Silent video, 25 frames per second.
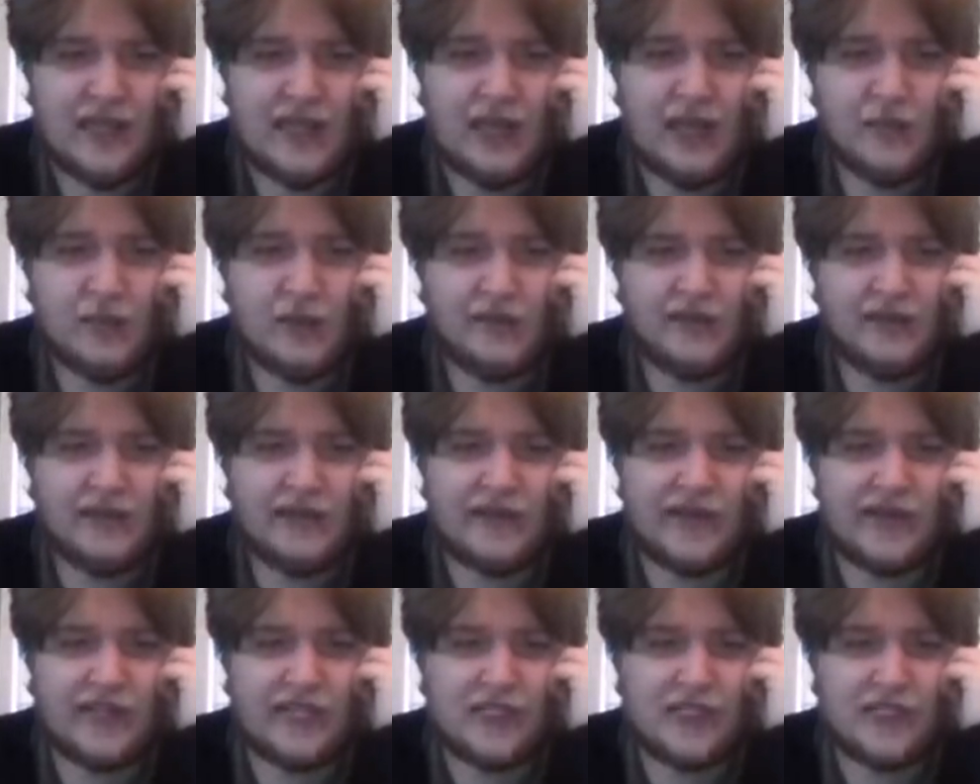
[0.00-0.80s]
Hey, Rolf,
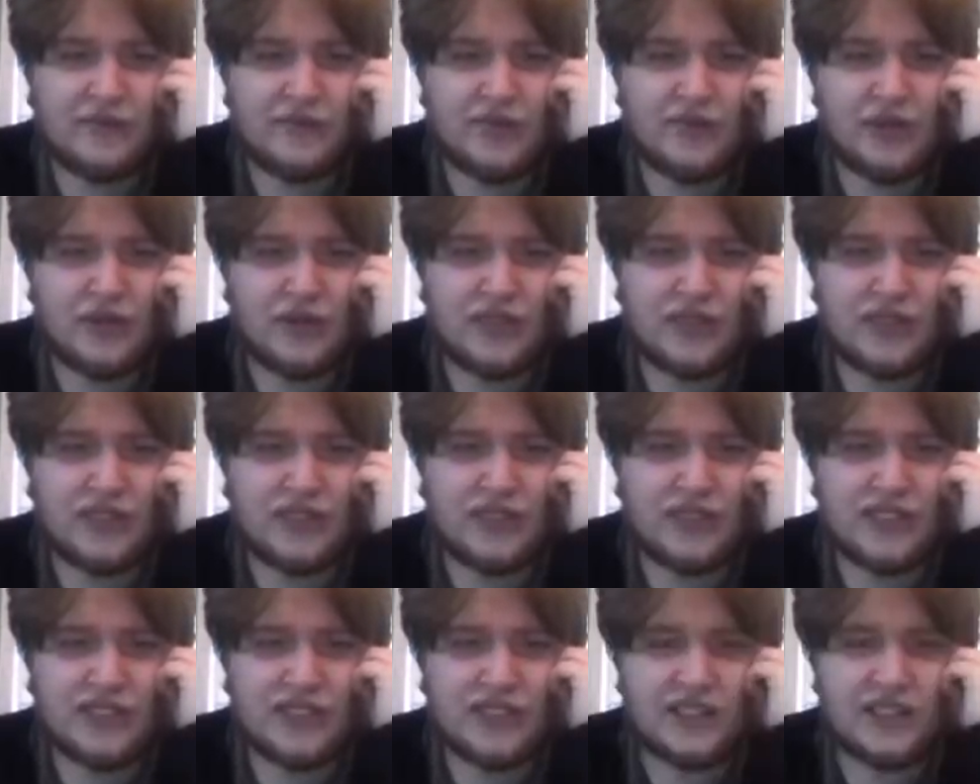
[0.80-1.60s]
you're the expert on
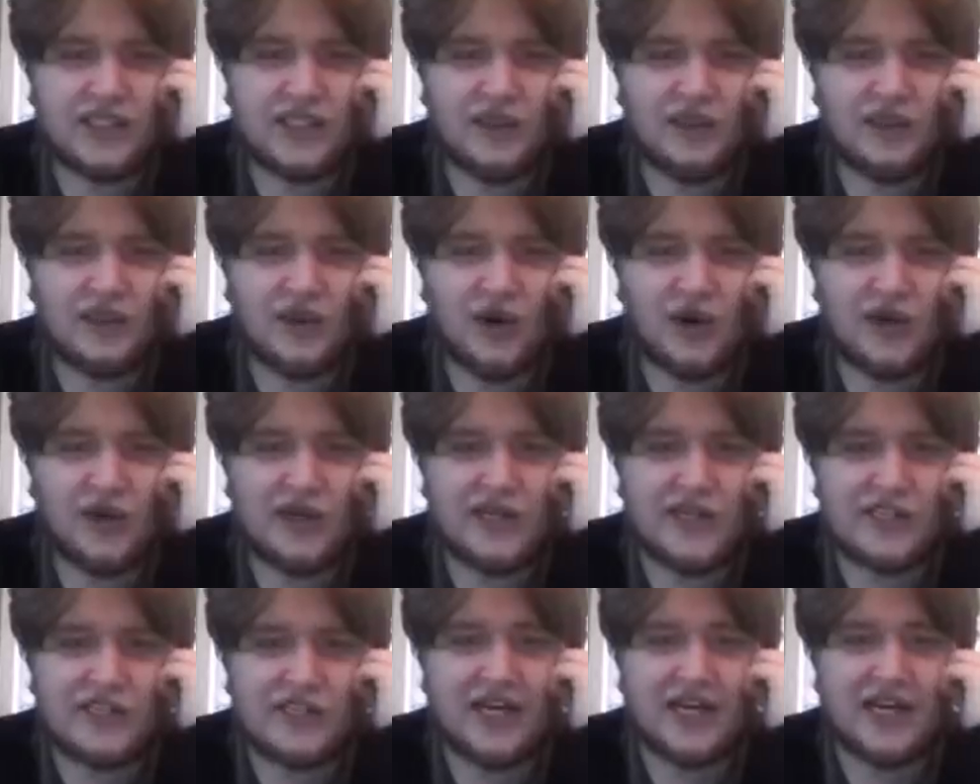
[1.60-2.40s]
the Celestial
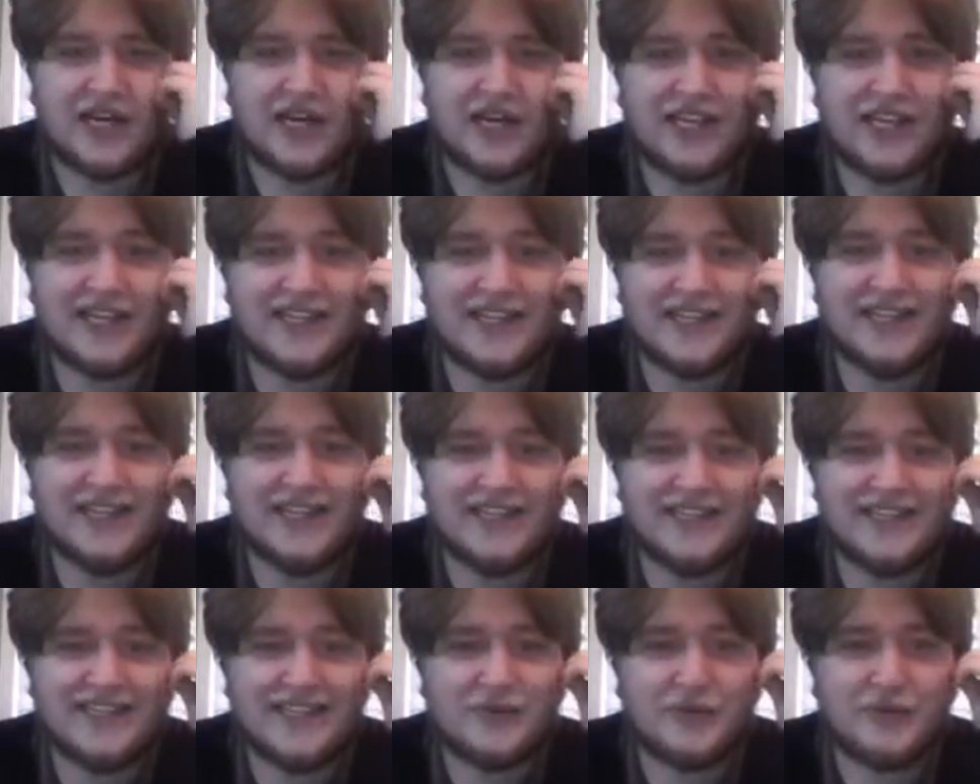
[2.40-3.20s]
Guardians. Got any
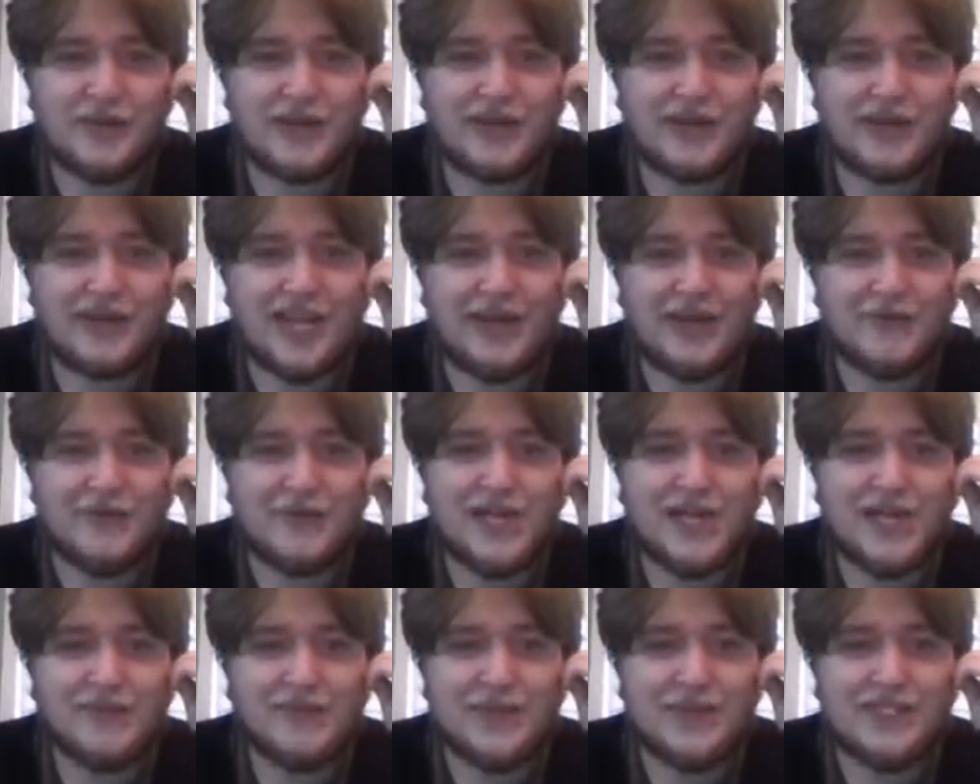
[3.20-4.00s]
ideas where the gate
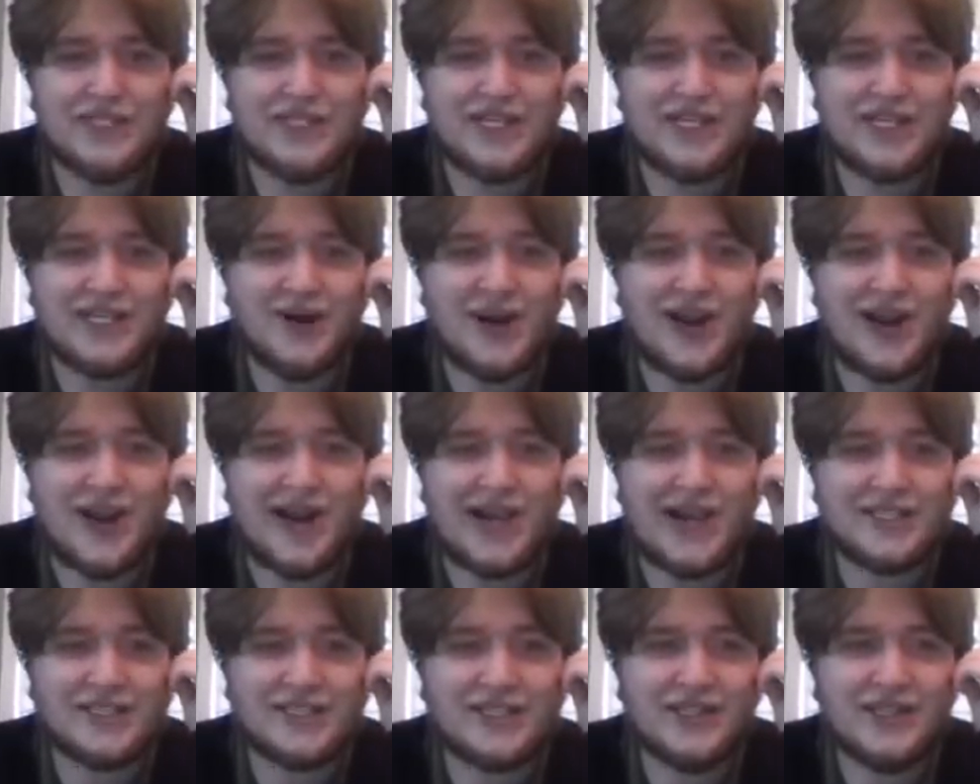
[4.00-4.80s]
might be? Sarah
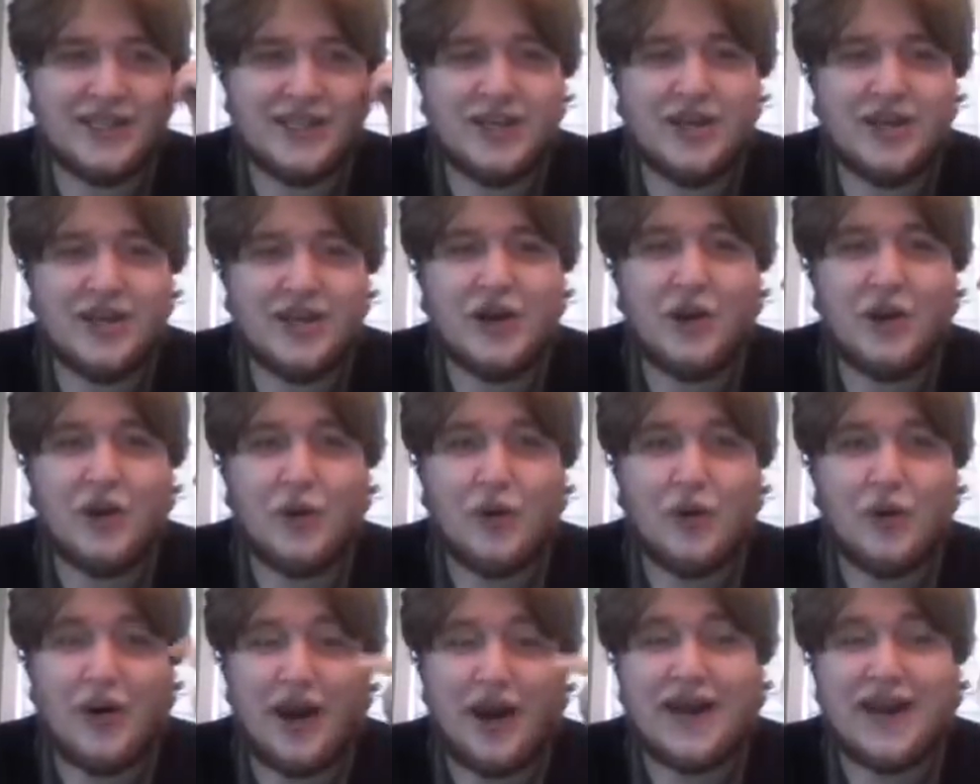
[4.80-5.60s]
asked.
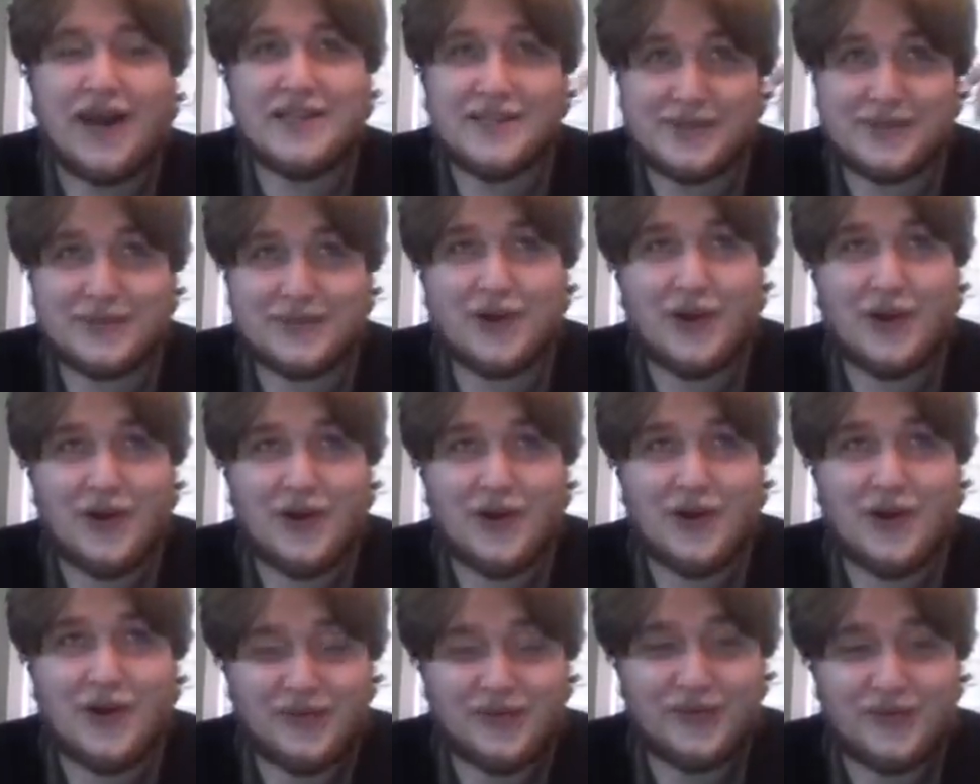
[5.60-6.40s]
Why is
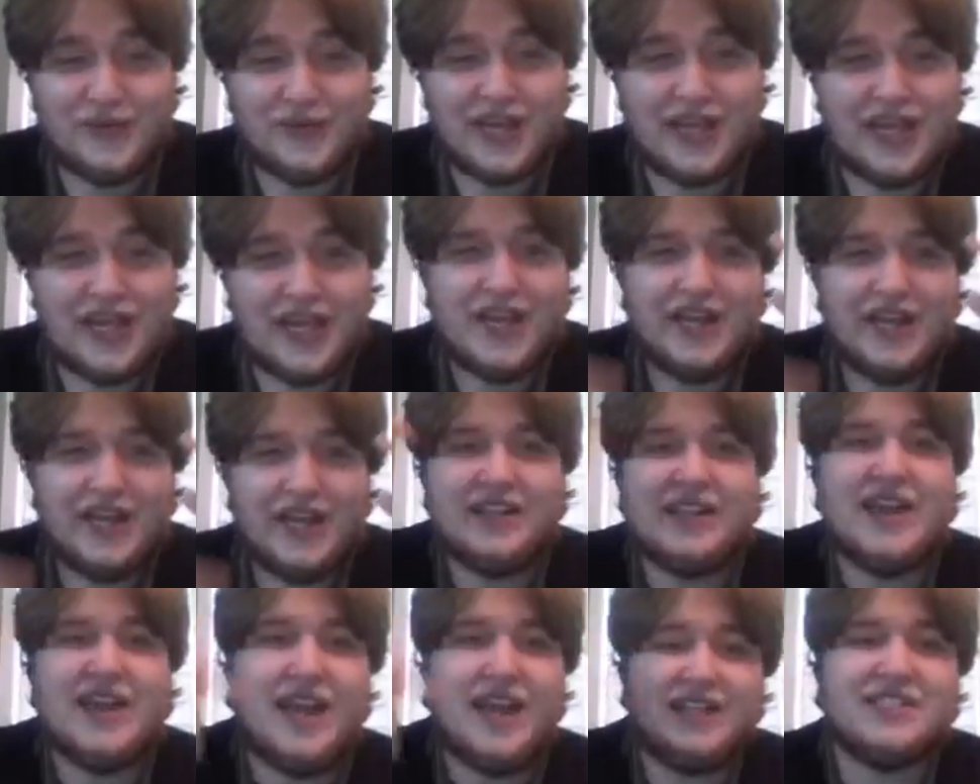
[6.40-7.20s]
Rolf
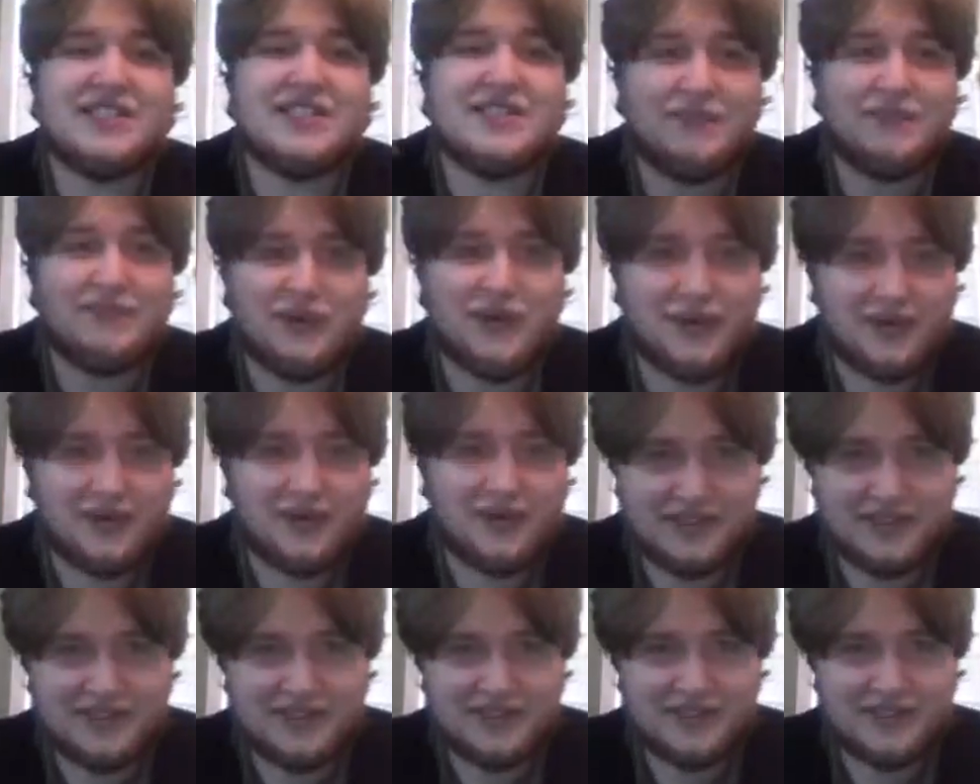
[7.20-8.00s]
the
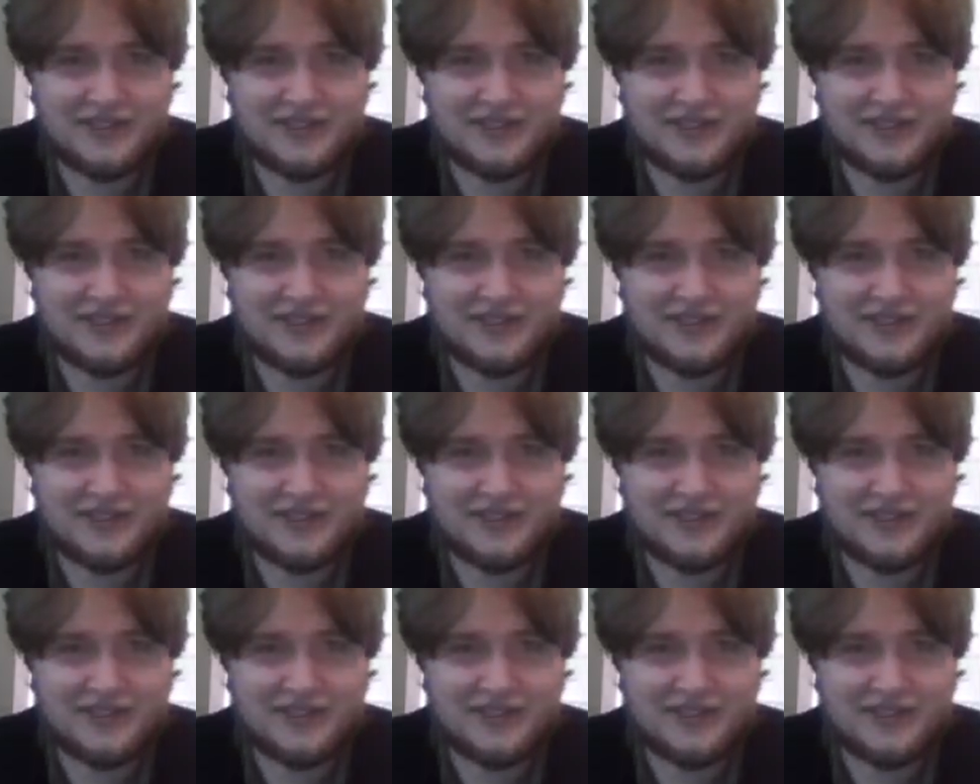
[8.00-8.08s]
expert?